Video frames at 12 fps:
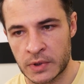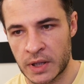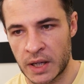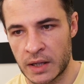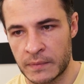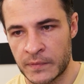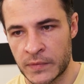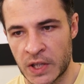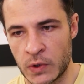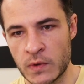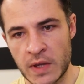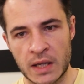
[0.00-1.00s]
Okay.
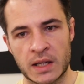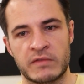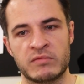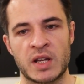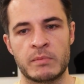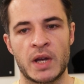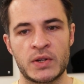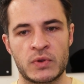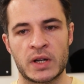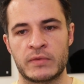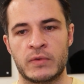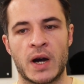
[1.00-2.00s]
You then give me a
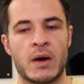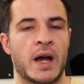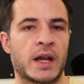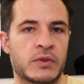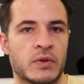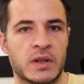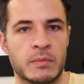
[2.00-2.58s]
metric for how accurate